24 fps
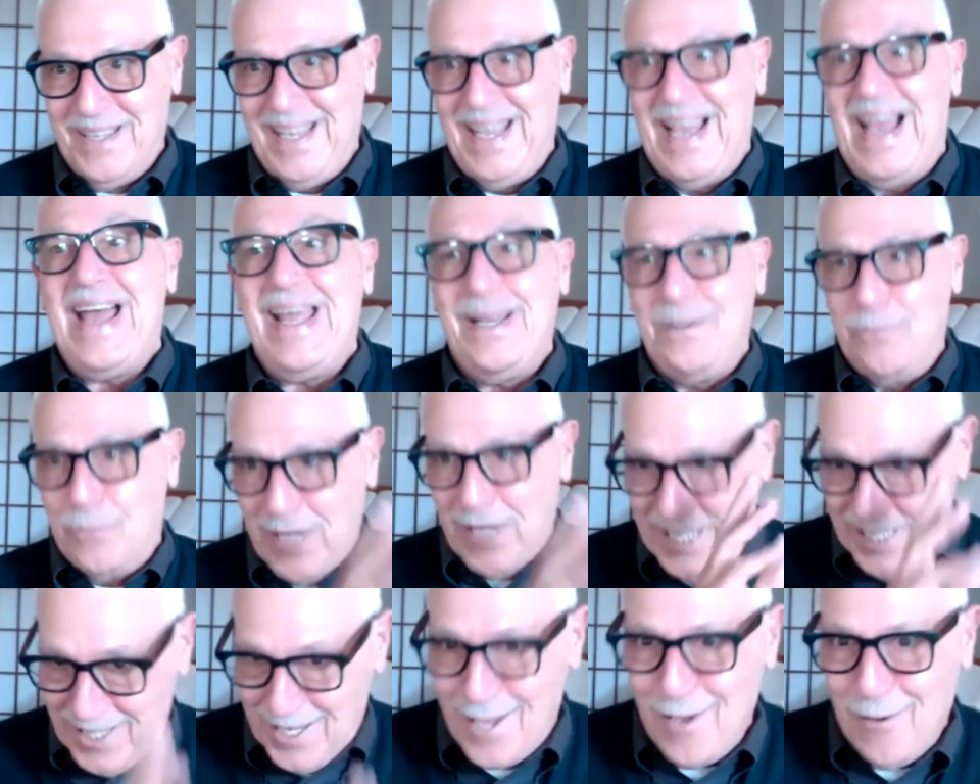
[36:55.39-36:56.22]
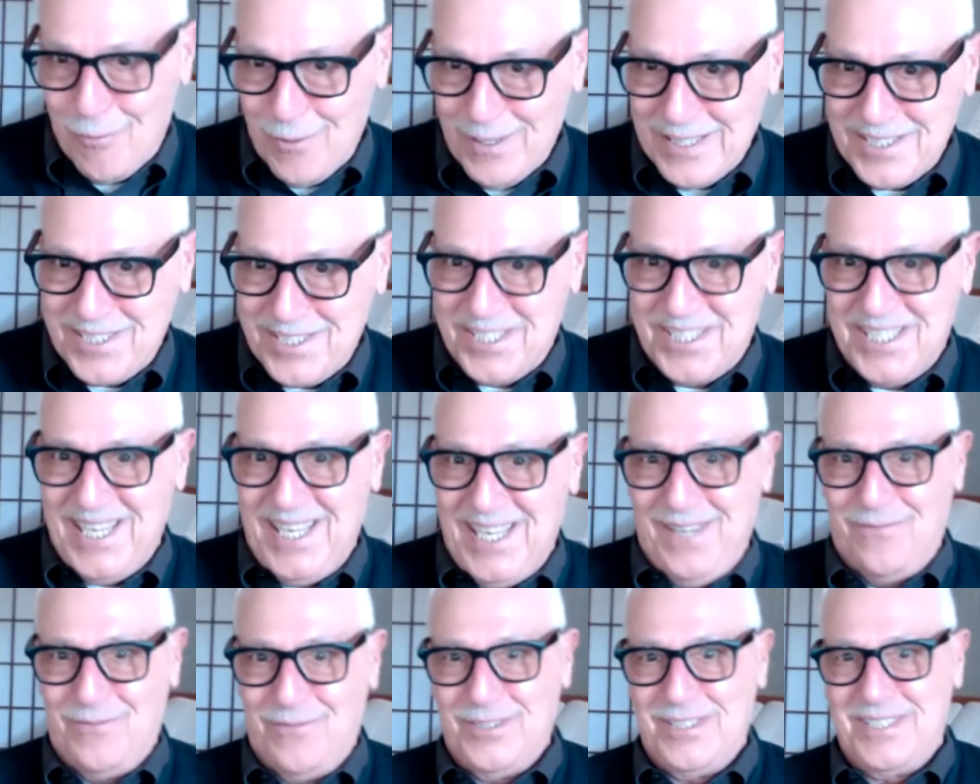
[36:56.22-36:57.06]
I'd want to know what
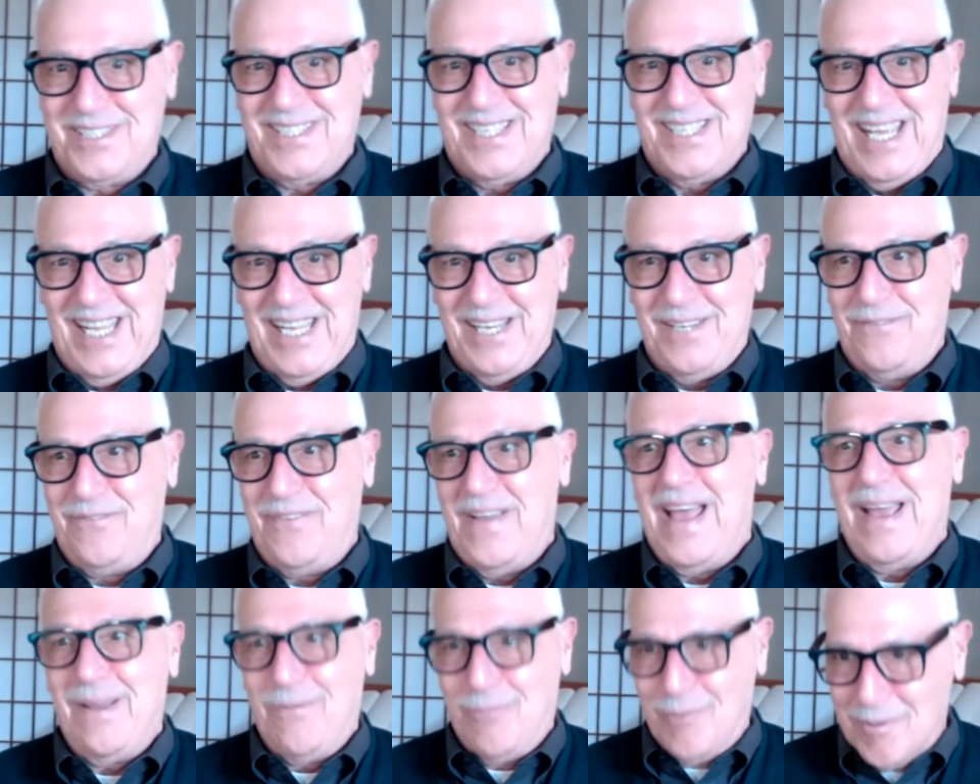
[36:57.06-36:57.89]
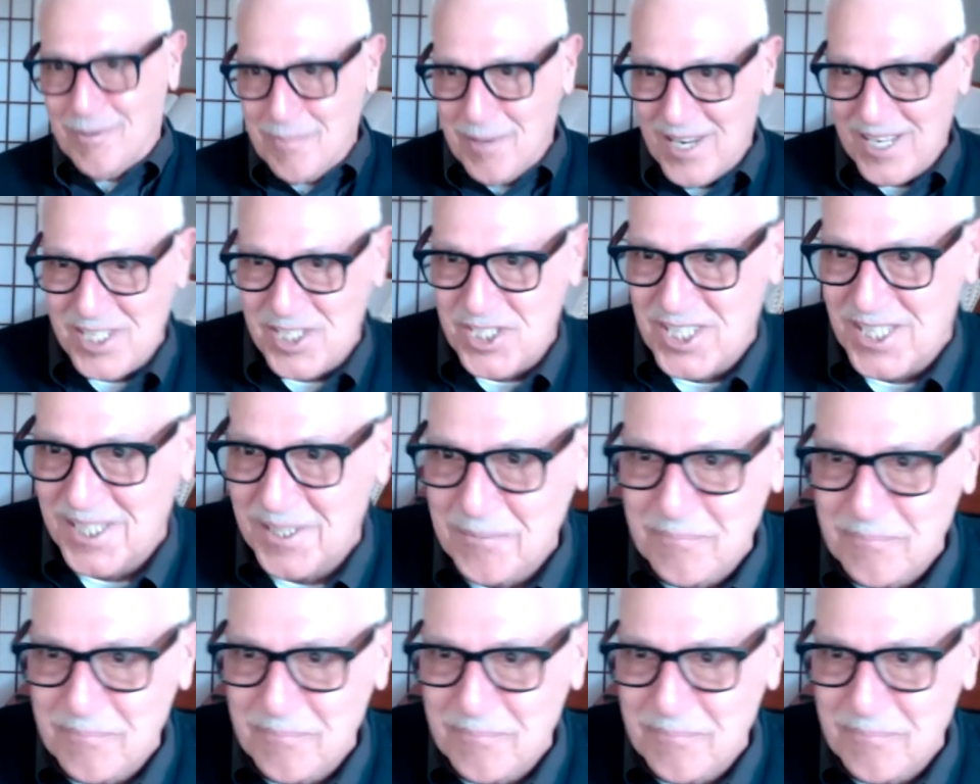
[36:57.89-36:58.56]
Steve was saying if I were Marcia.